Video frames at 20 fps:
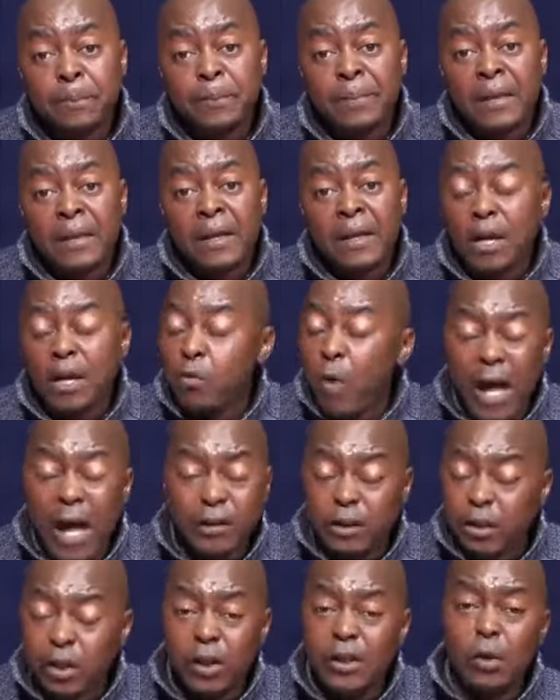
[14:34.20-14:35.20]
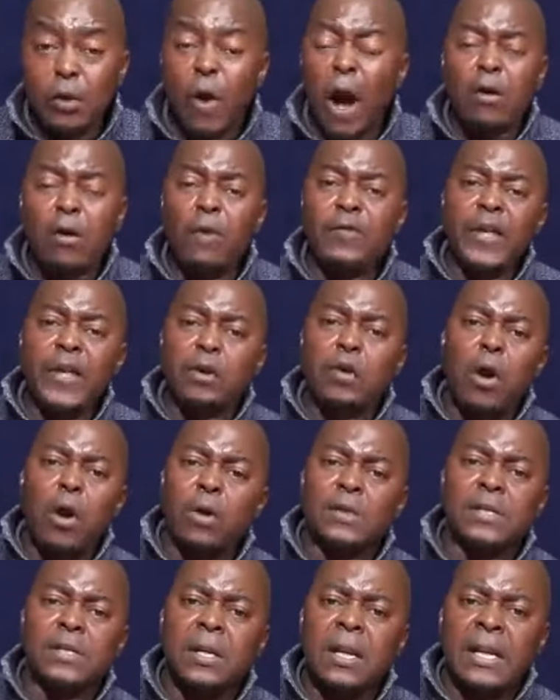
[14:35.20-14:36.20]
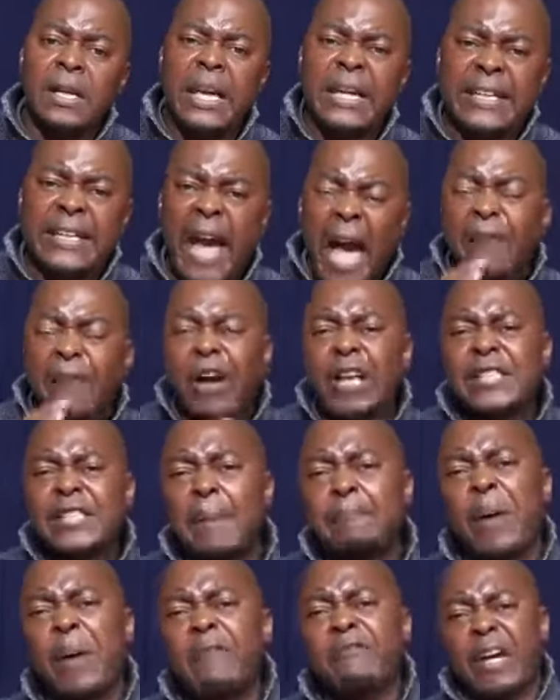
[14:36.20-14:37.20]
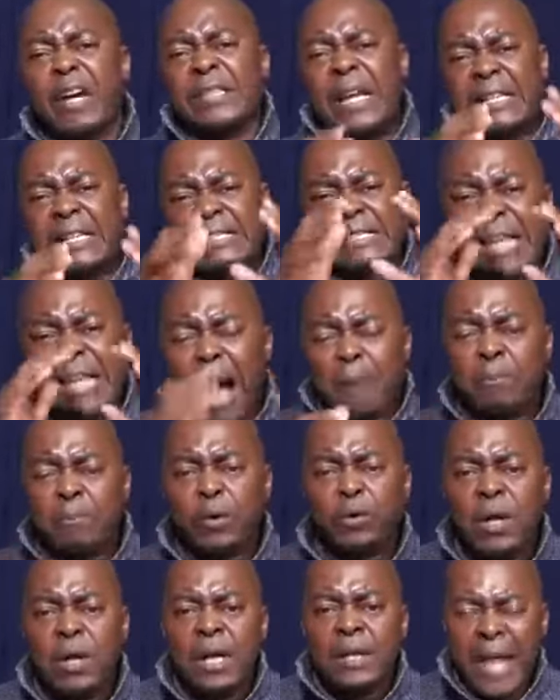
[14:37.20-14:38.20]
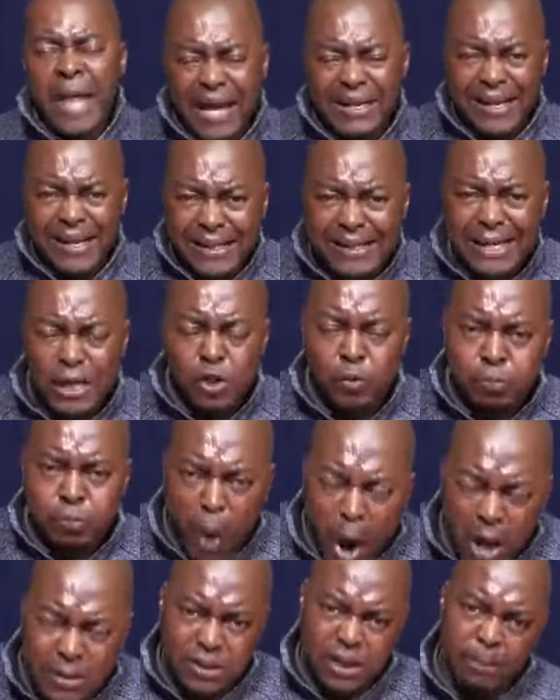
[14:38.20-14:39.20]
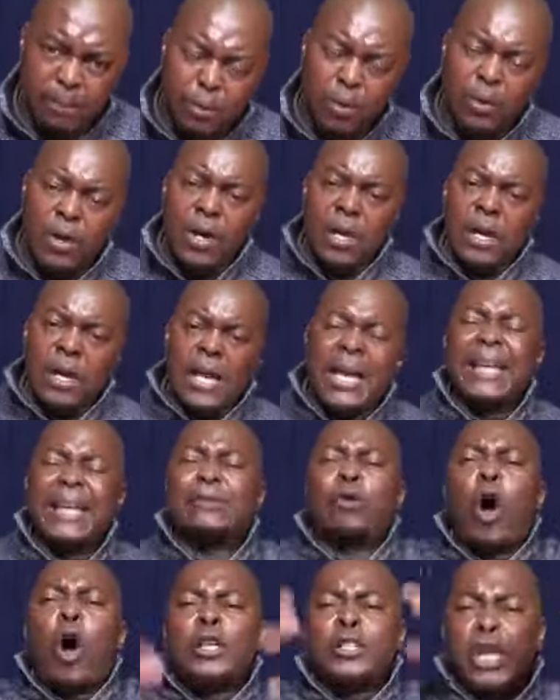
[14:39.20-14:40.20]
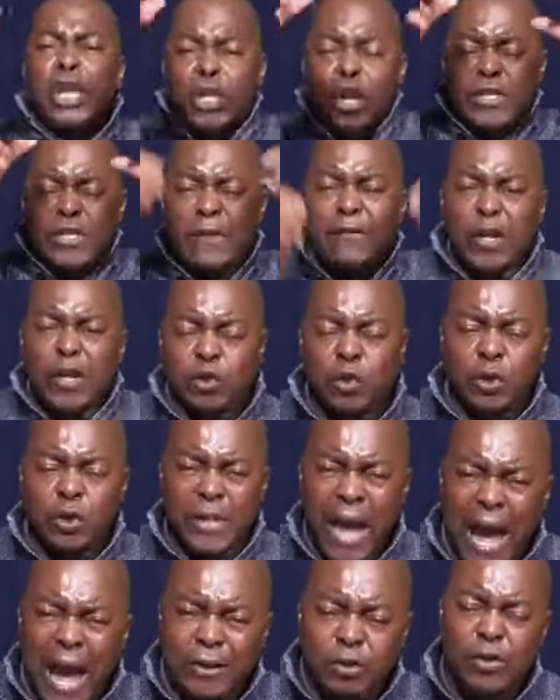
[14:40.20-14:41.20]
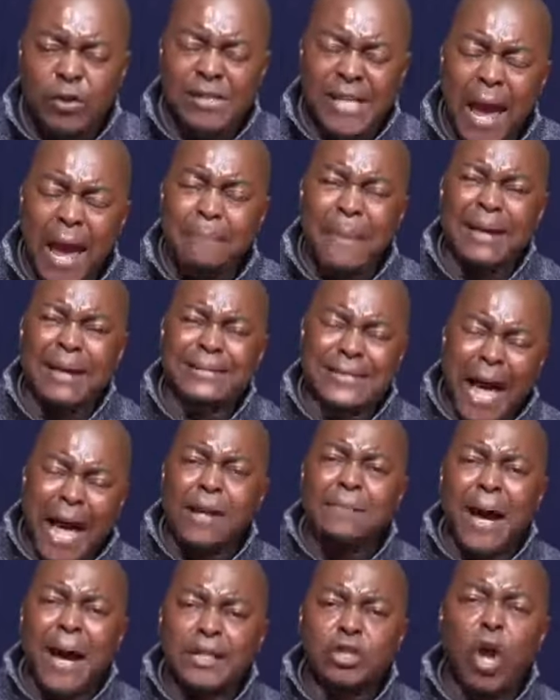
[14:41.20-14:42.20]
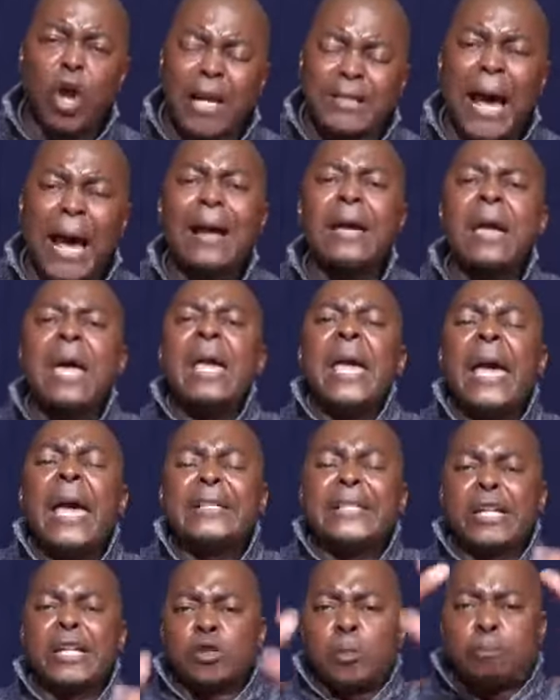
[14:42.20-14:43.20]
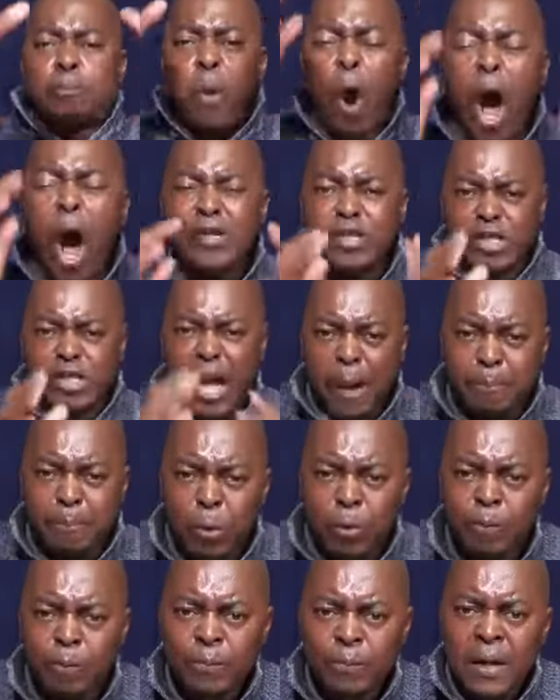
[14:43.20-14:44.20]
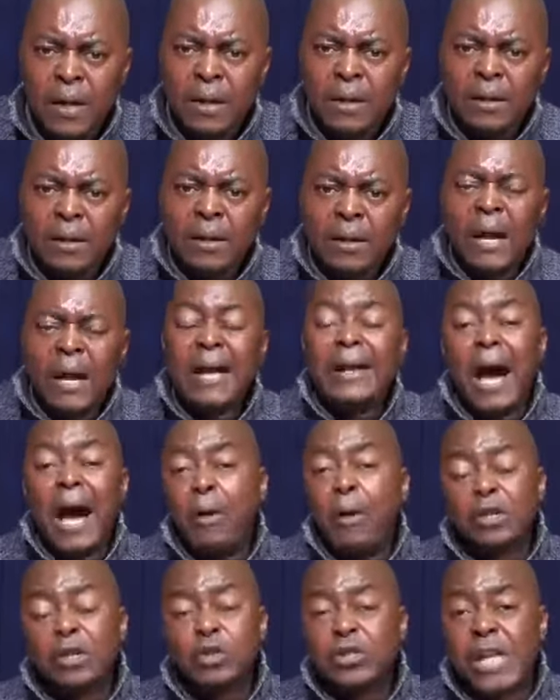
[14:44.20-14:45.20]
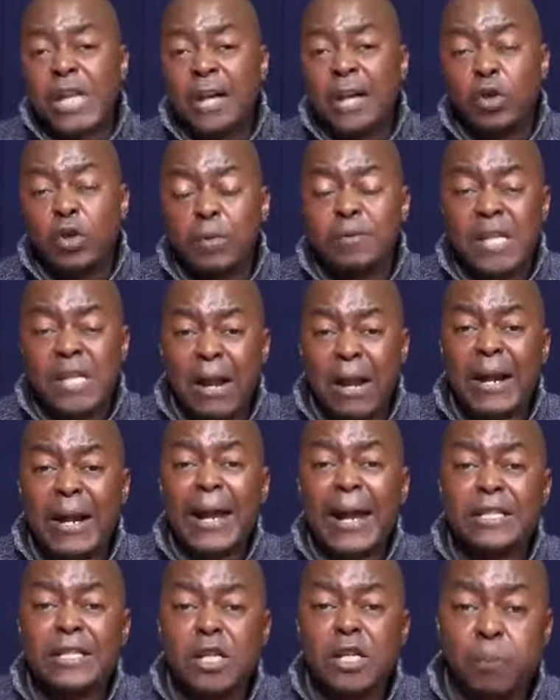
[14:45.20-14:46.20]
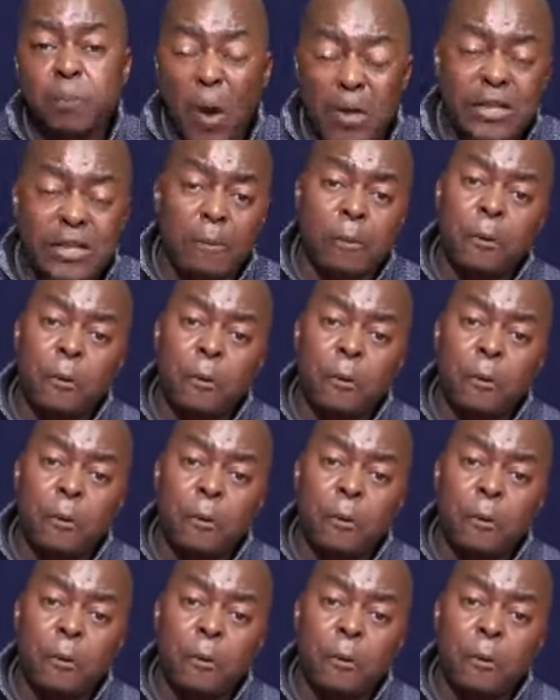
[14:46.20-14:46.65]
He went through the work of the cross. He gave us a perfect example that it is possible. He continues even today to say, my son, my daughter, it is possible. And I want to say to you, Mzalwane, it is possible.